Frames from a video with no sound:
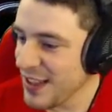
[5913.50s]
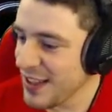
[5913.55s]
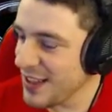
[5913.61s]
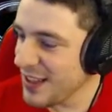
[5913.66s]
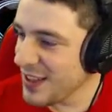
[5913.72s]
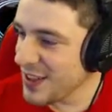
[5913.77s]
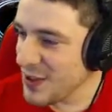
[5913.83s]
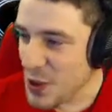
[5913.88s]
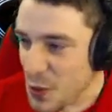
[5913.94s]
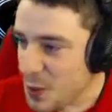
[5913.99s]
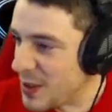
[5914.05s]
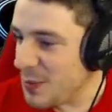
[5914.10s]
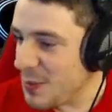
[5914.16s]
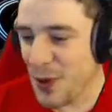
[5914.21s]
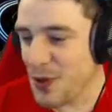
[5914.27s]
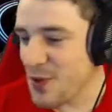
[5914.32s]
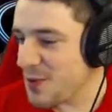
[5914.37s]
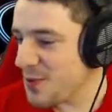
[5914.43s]
Nobody
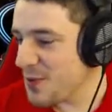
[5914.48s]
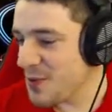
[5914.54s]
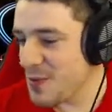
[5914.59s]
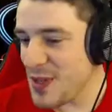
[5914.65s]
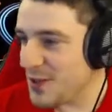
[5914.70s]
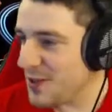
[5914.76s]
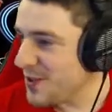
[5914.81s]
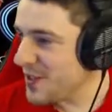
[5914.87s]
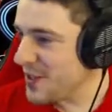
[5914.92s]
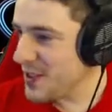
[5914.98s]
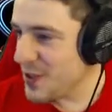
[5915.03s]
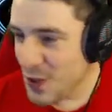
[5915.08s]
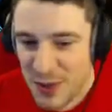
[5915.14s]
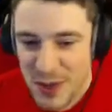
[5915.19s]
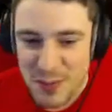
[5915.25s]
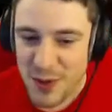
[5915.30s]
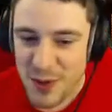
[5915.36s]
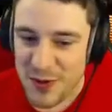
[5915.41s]
bothers with missiles and
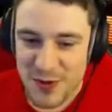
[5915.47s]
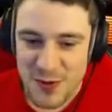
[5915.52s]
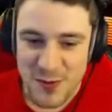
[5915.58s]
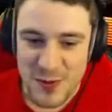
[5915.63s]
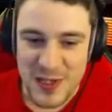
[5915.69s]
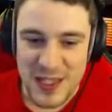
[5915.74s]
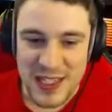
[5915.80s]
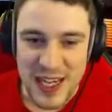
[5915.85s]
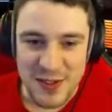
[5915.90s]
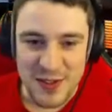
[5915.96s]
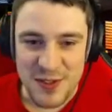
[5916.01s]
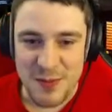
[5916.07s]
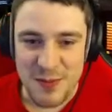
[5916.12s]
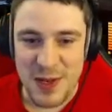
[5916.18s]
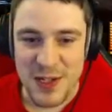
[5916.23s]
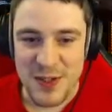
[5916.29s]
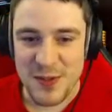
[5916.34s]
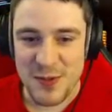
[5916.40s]
nobody bothers with the
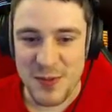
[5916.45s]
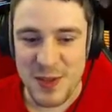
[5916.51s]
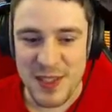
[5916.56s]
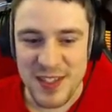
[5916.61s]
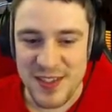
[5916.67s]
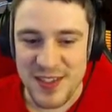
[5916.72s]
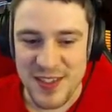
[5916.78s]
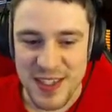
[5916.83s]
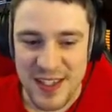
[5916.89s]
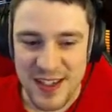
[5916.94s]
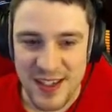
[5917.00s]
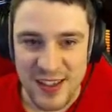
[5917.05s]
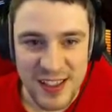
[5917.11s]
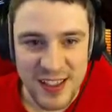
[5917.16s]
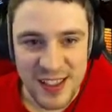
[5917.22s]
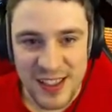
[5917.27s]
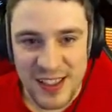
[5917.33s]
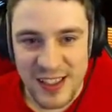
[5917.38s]
countermeasures because they're
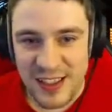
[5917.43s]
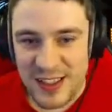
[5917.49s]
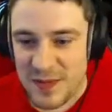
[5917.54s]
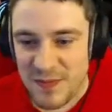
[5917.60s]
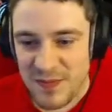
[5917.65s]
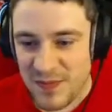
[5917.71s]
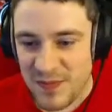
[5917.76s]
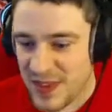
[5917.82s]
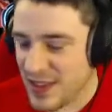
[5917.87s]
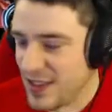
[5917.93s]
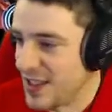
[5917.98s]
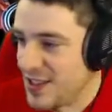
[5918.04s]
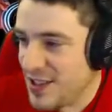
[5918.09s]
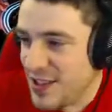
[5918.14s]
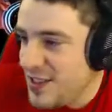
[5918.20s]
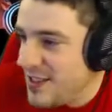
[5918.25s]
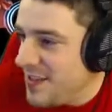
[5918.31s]
just...